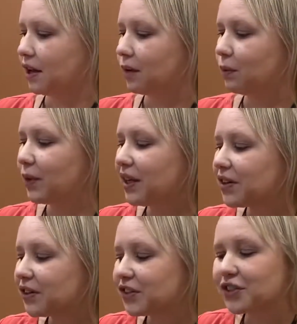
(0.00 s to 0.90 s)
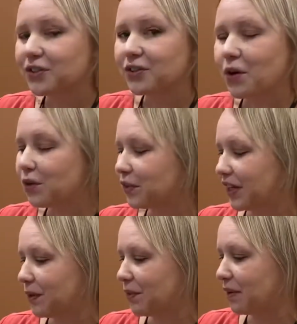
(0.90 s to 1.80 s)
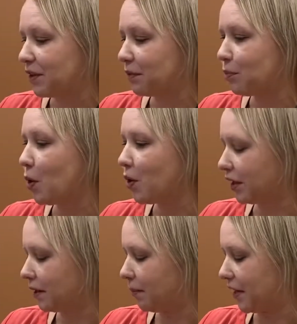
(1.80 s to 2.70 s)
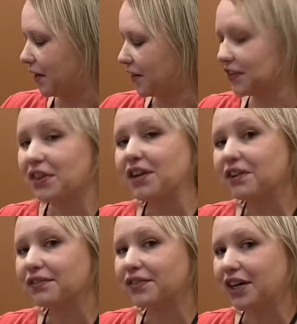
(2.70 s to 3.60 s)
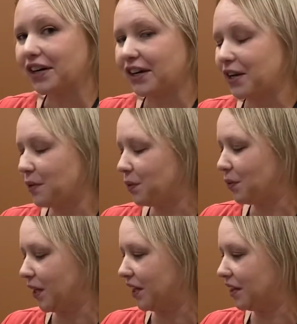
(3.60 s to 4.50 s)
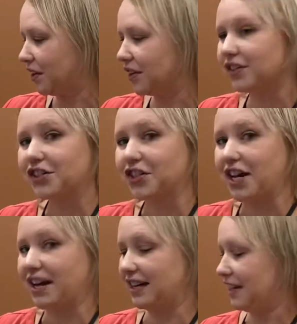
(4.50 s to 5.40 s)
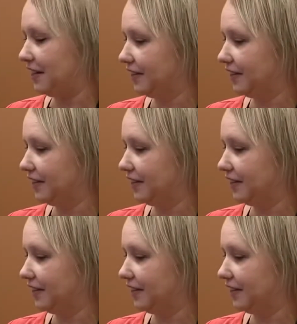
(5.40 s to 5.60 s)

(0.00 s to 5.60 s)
Wiggle slowly when with polar bears, they're very wiggle shy.